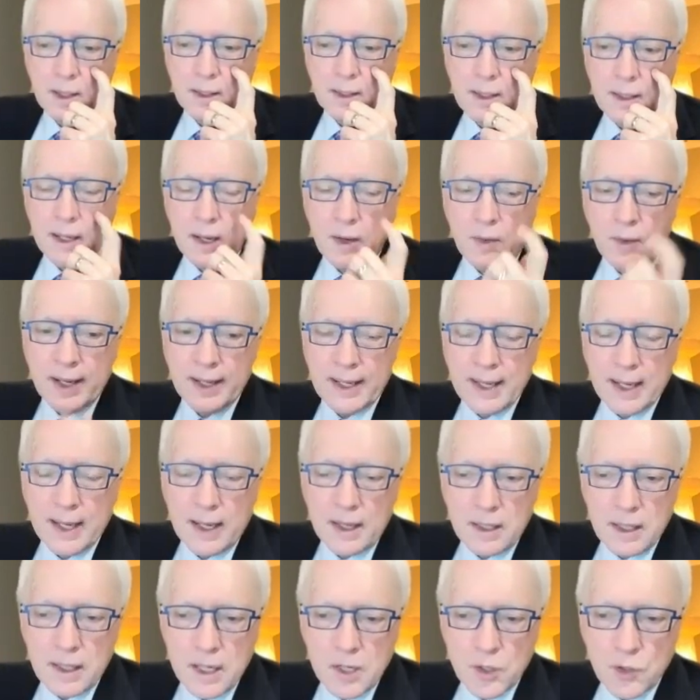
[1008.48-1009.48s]
Now,
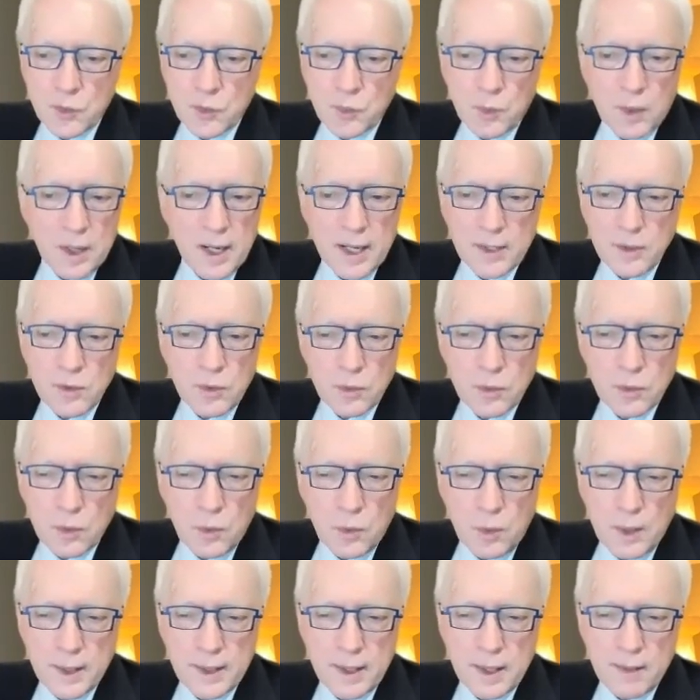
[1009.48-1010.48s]
again, here's where I don't
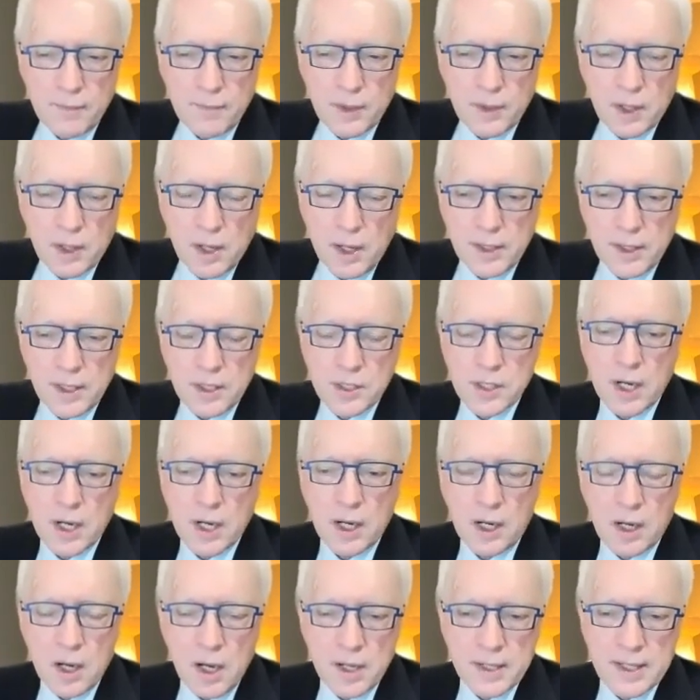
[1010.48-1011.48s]
quite have the
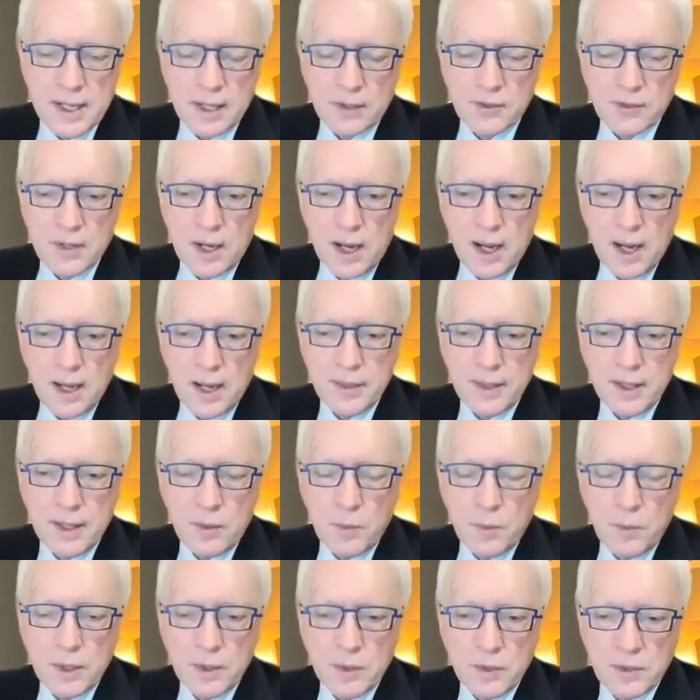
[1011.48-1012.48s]
context. I think
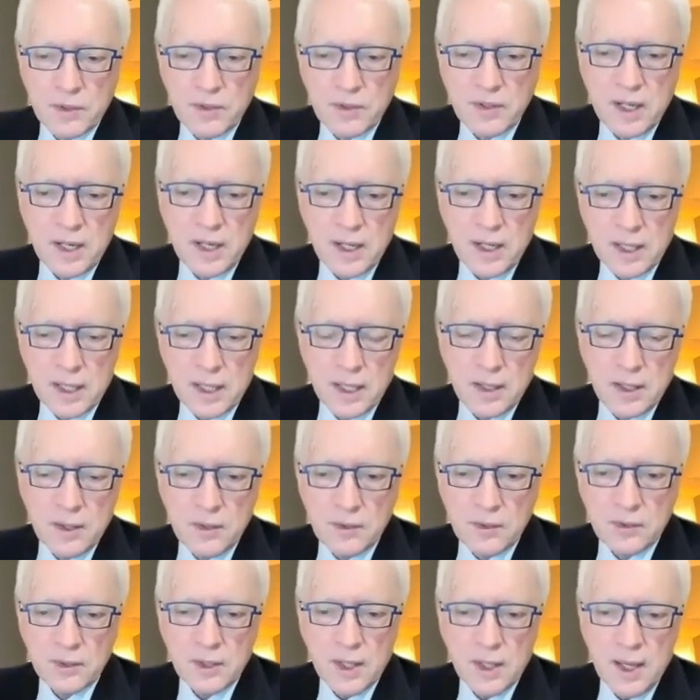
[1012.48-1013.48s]
what you're saying
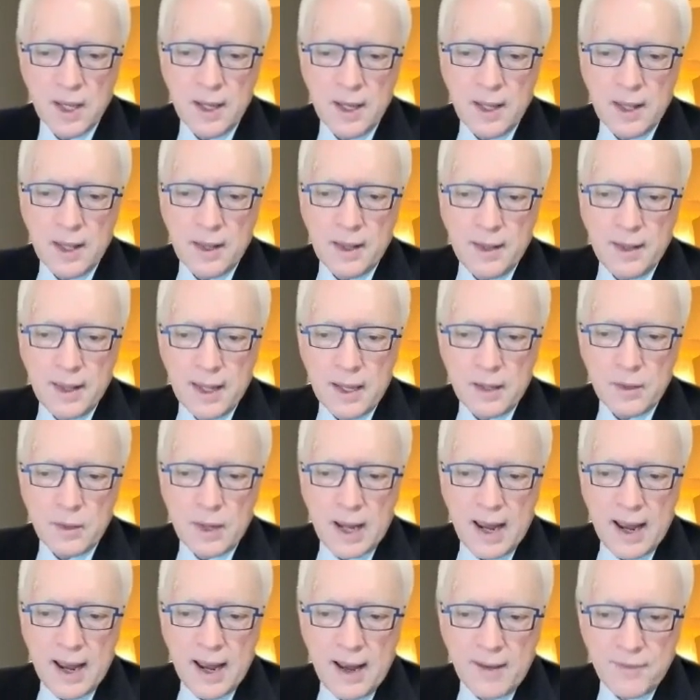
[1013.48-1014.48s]
is that
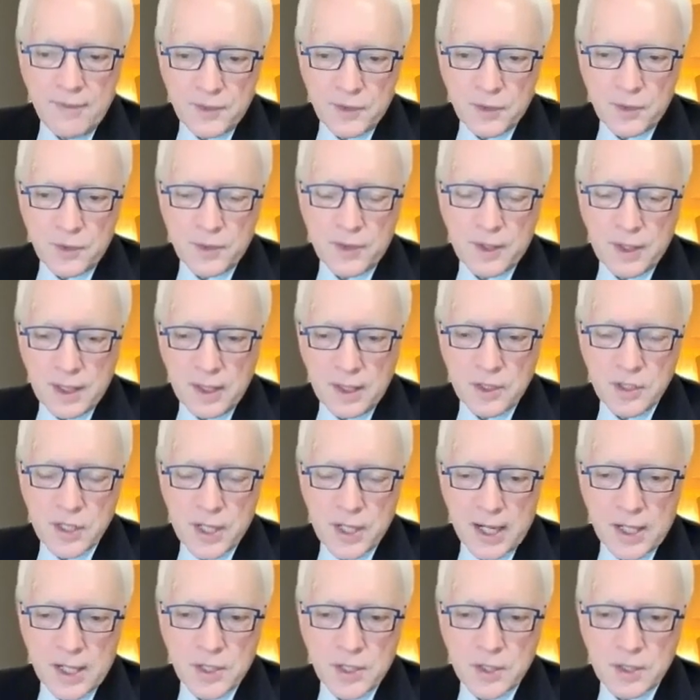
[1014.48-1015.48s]
after the
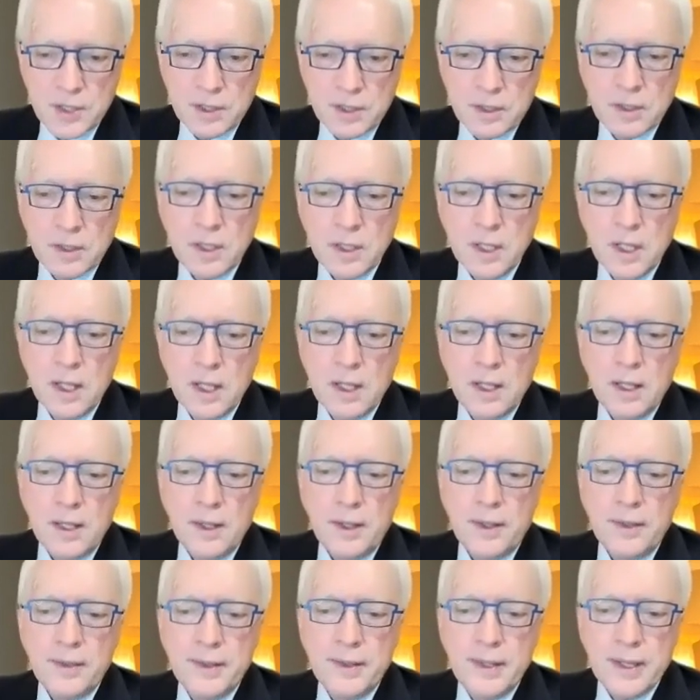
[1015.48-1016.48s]
injection,
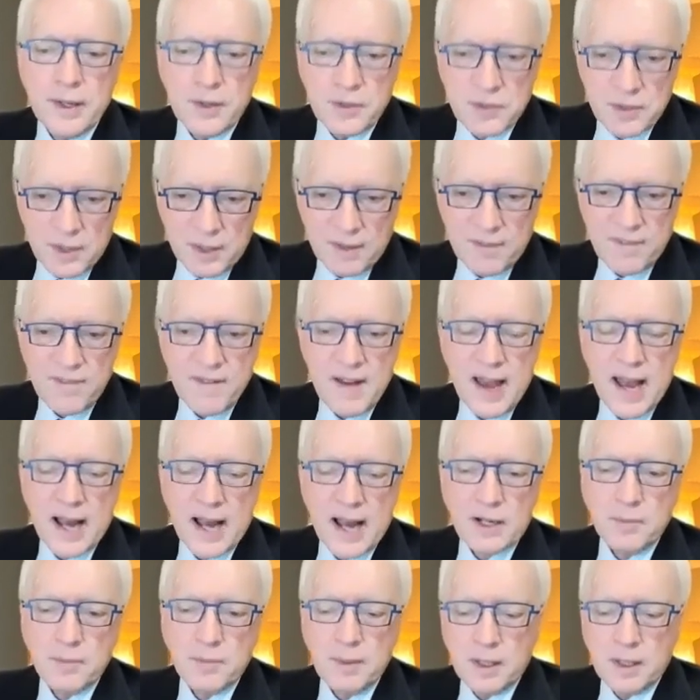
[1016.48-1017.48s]
there's an
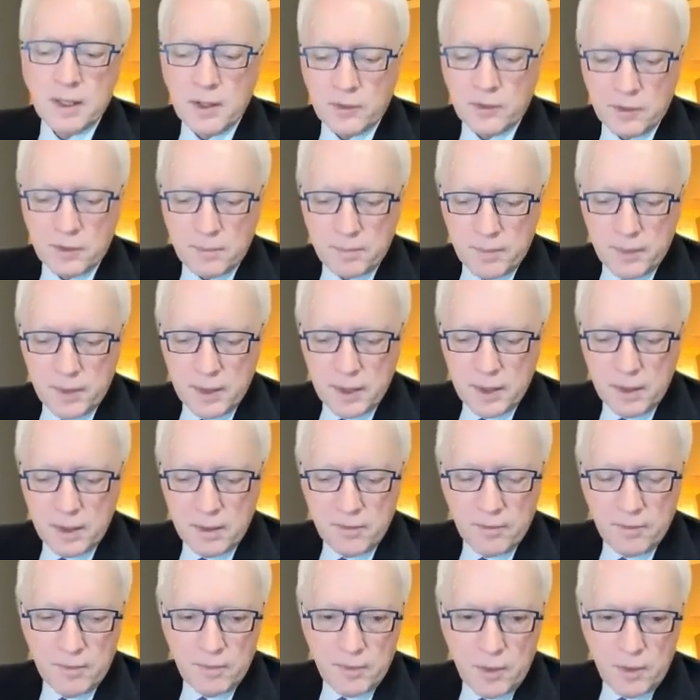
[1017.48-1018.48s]
effect because
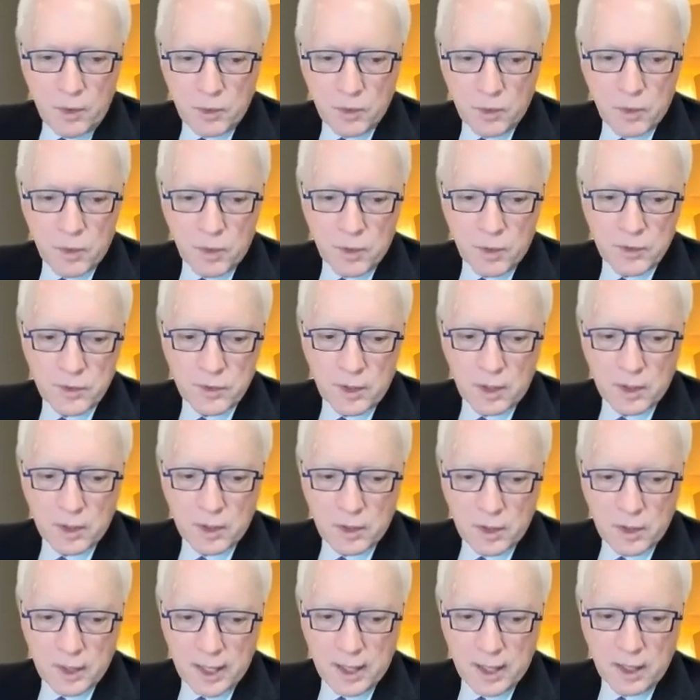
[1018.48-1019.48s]
the vocal cords
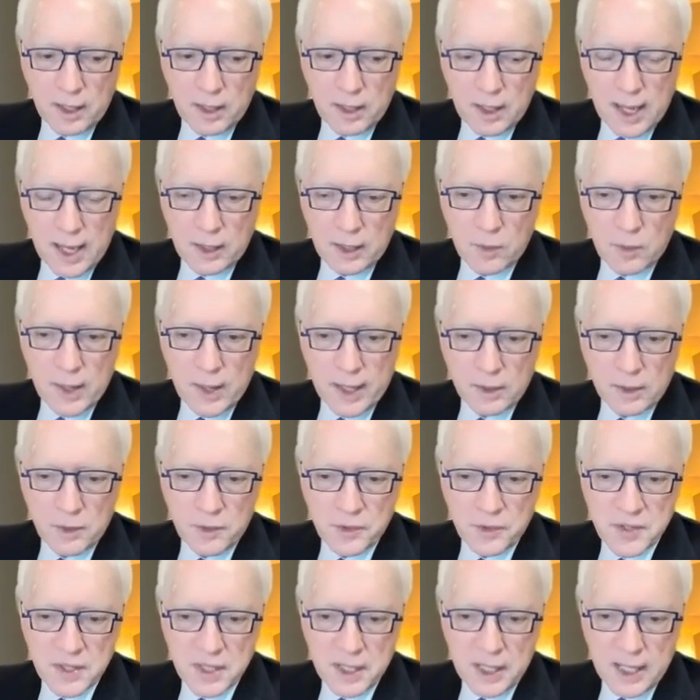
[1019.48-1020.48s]
get quite
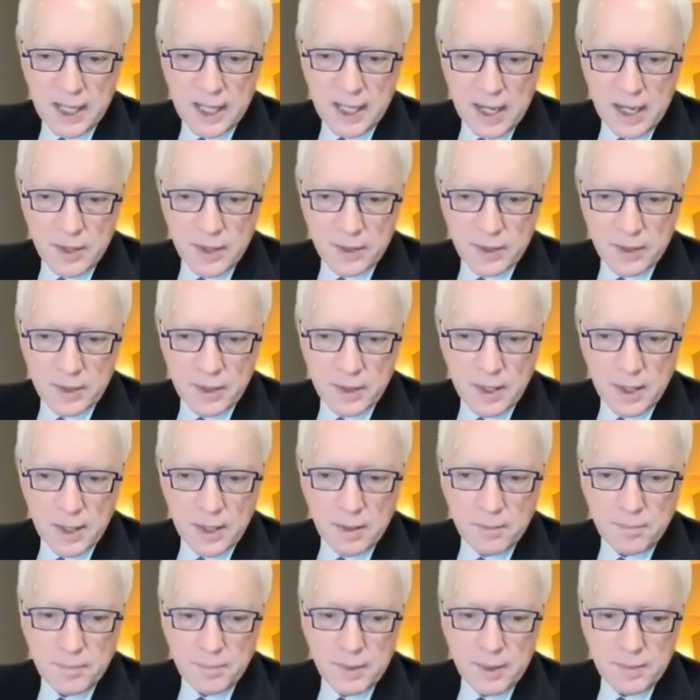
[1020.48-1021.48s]
close together,
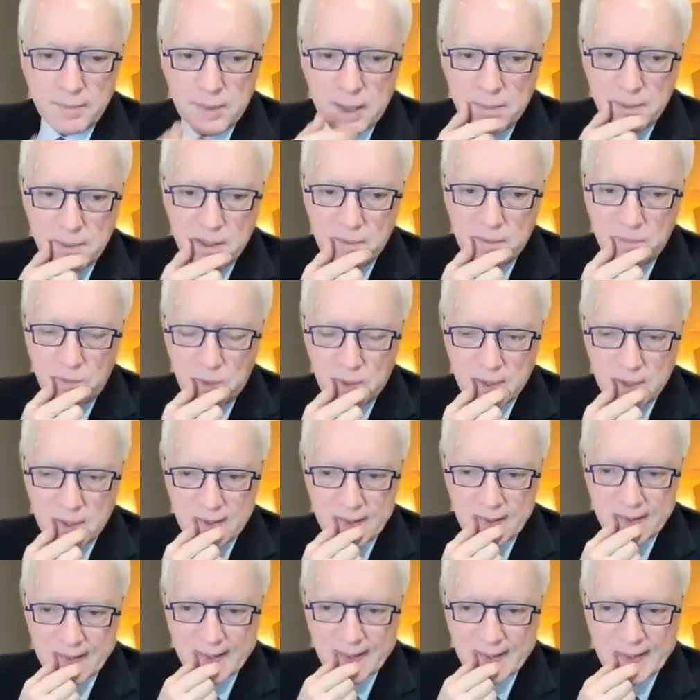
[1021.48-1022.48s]
but maybe the voice
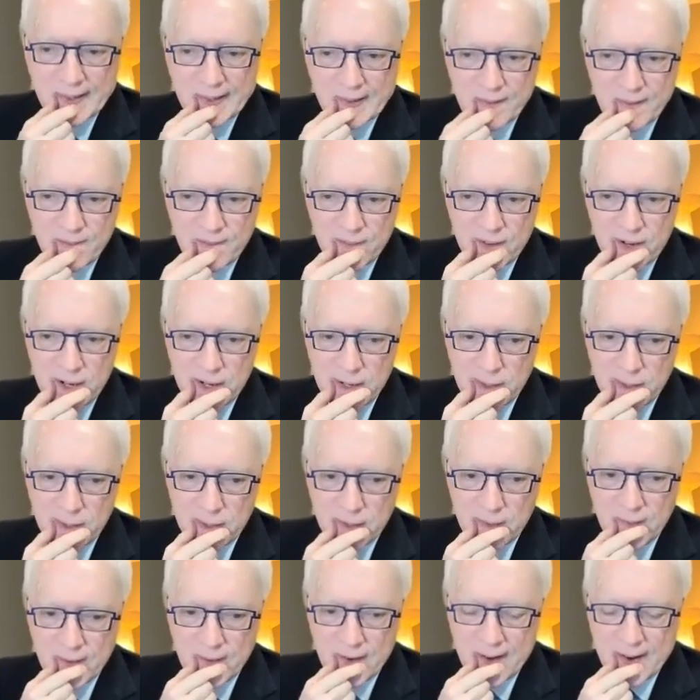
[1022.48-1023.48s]
still isn't very
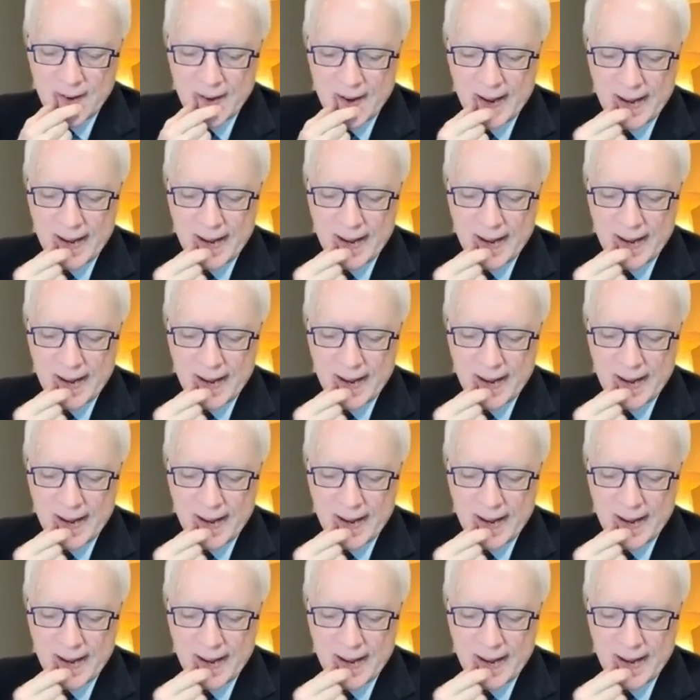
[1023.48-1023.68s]
good.